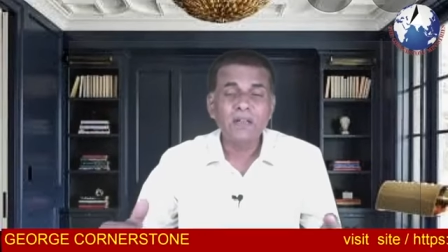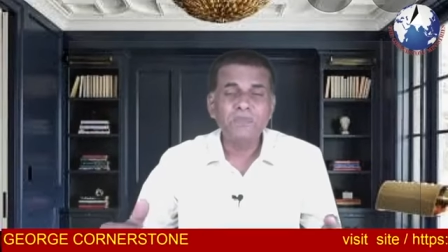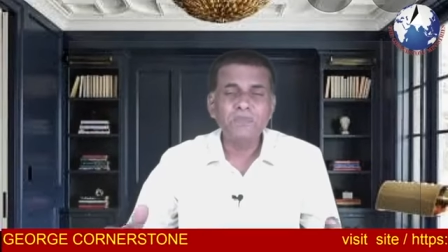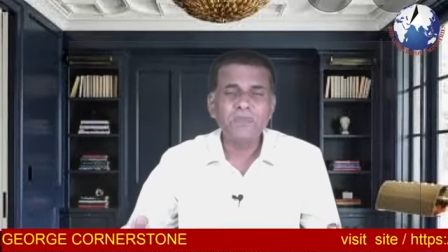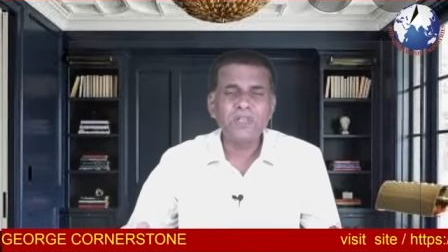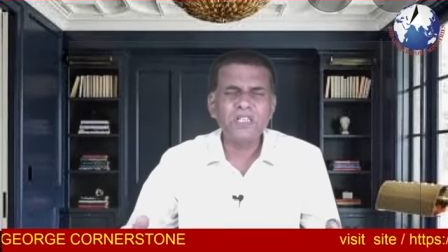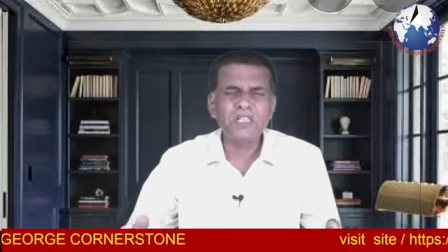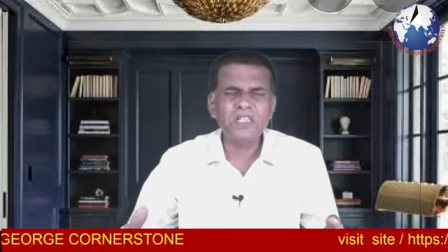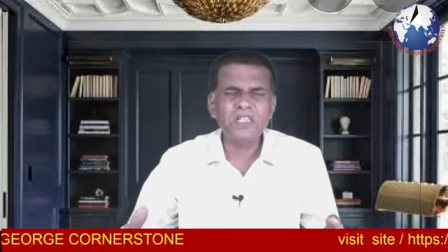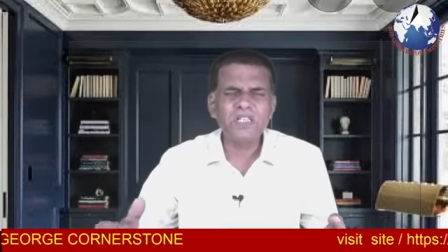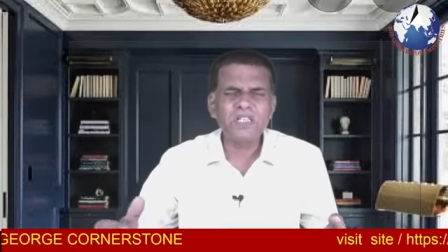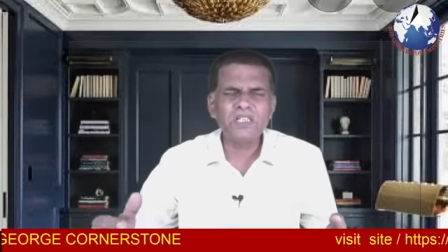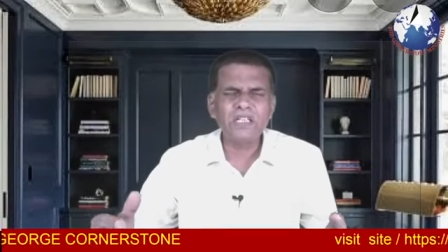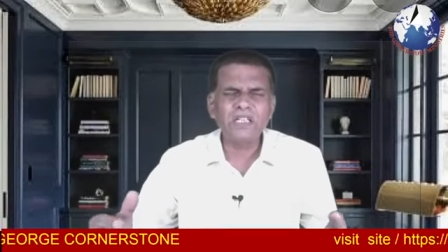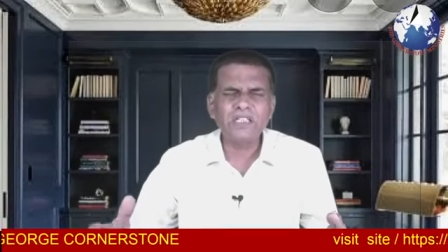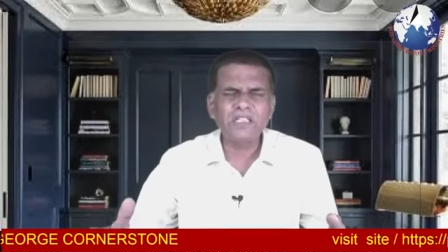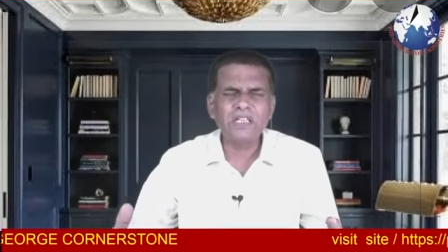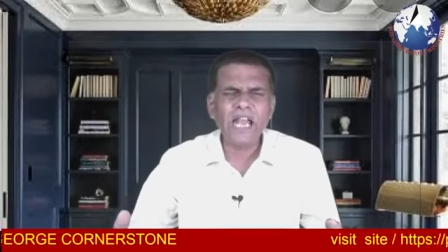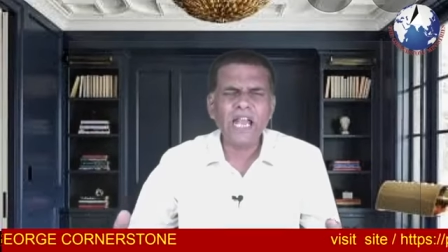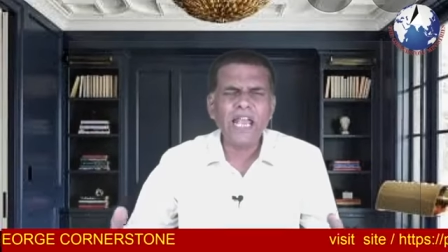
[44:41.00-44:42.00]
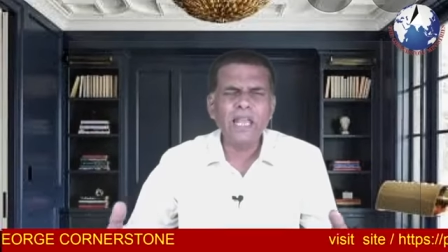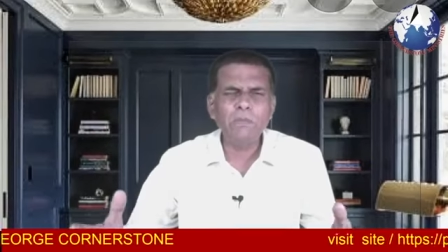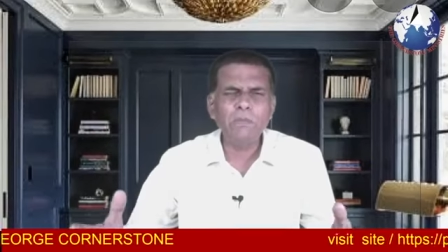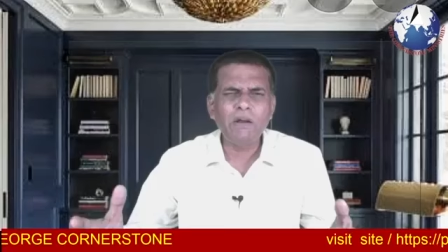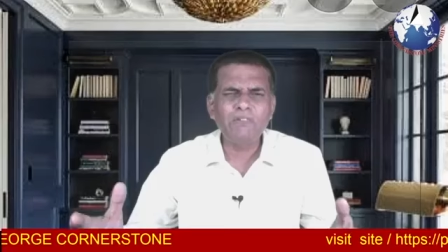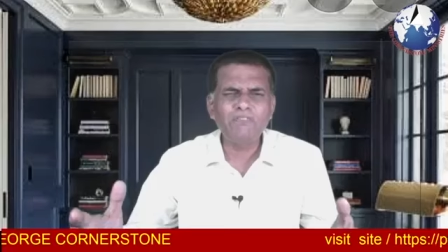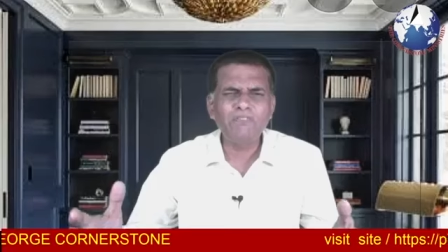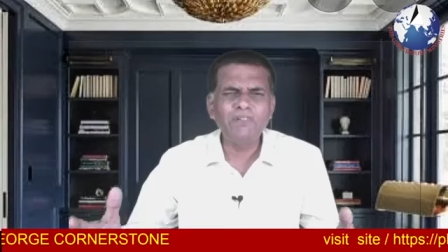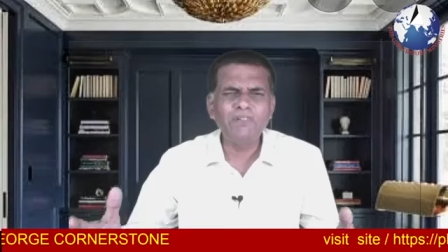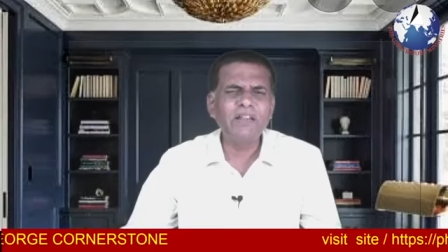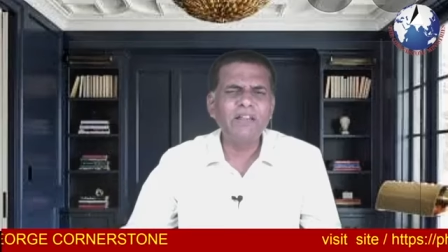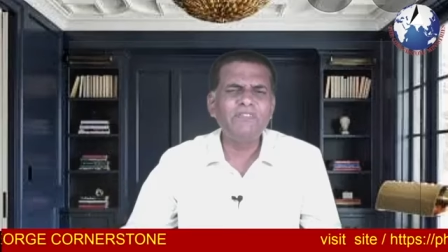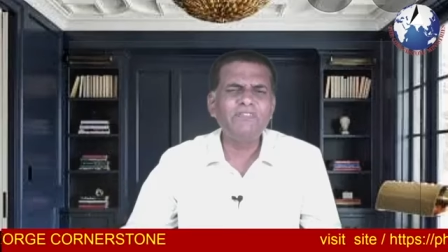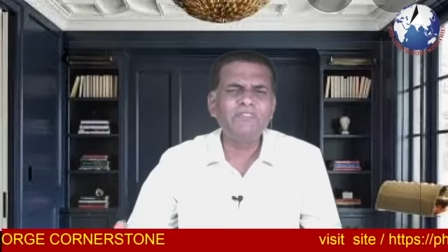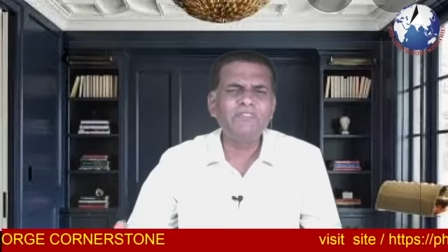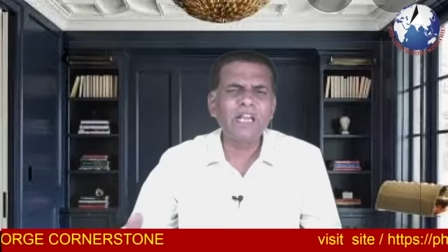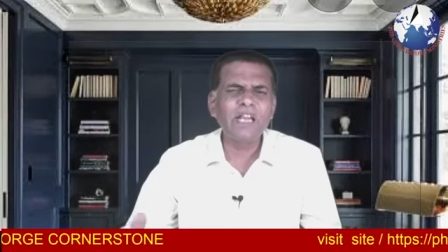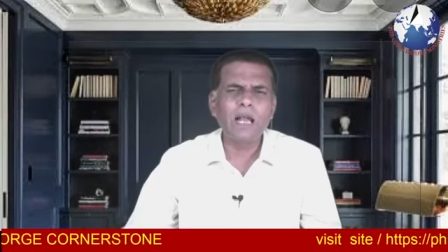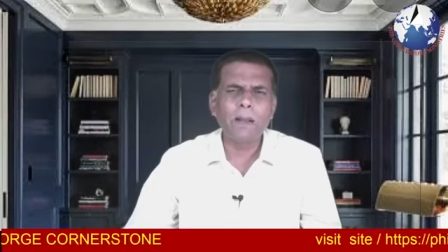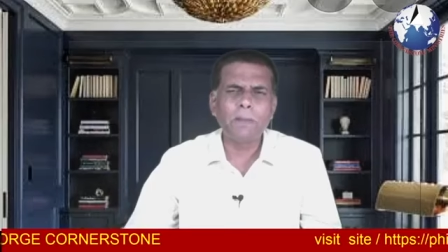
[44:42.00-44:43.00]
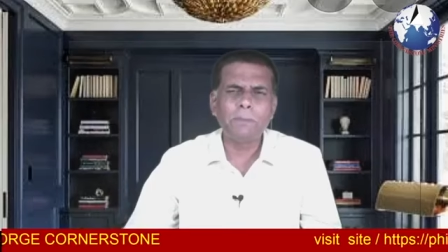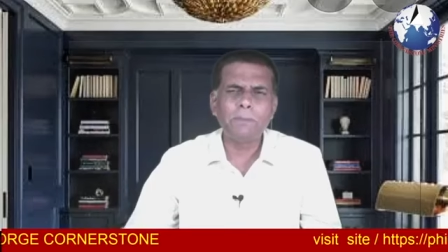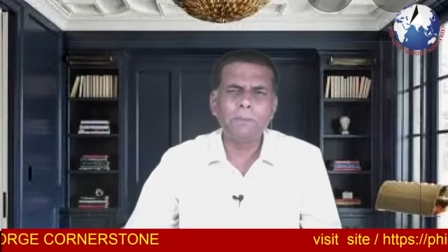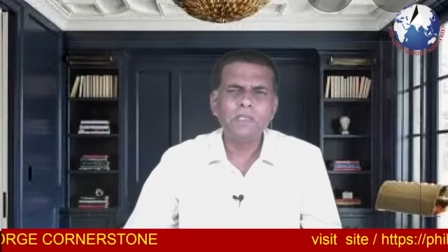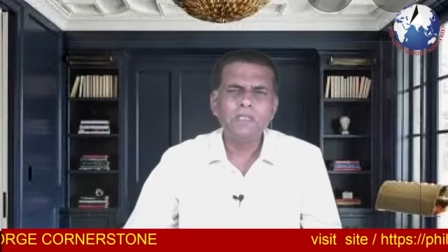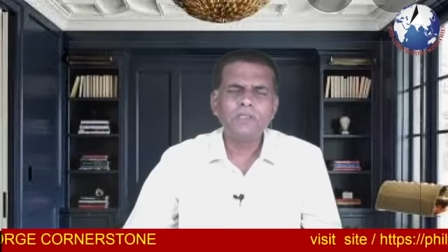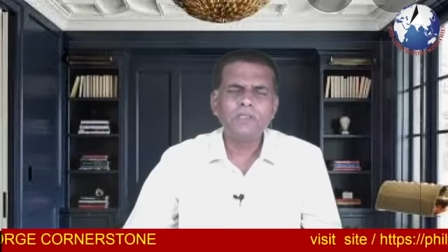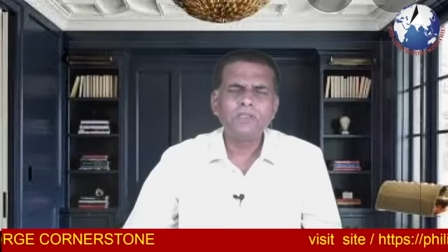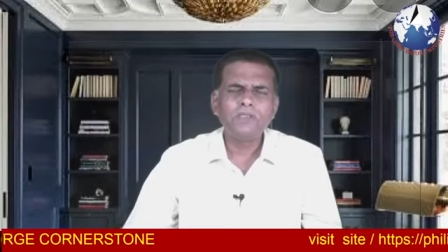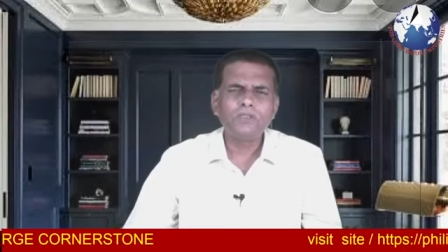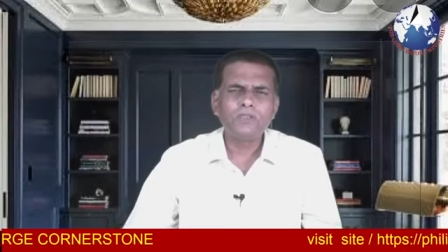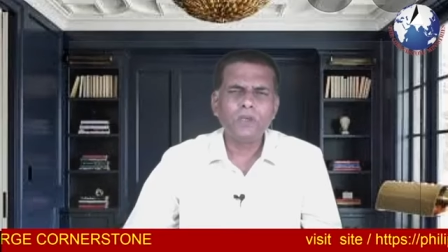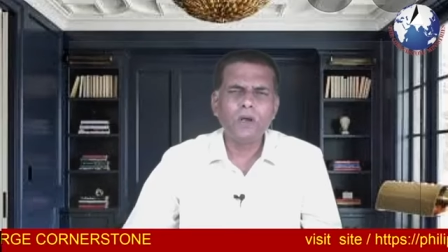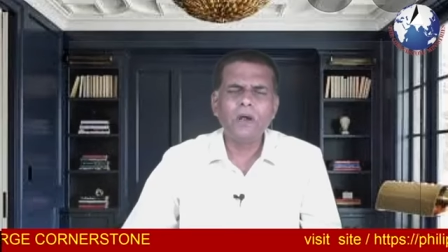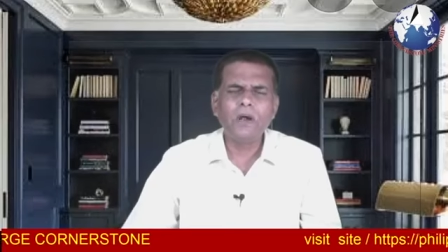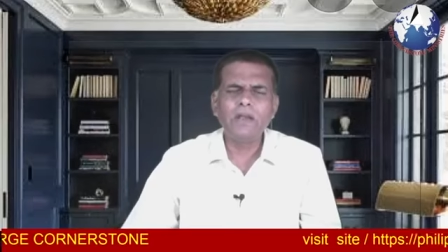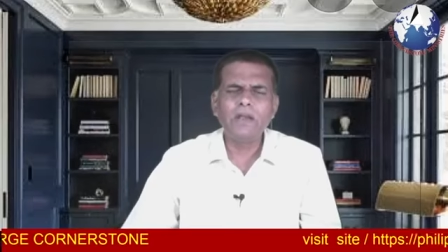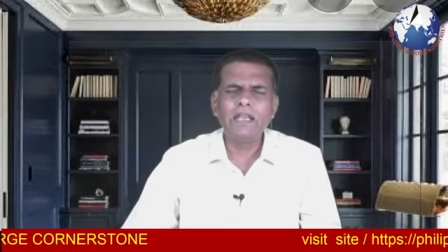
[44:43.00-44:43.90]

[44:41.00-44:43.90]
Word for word: this is the time of lifting up so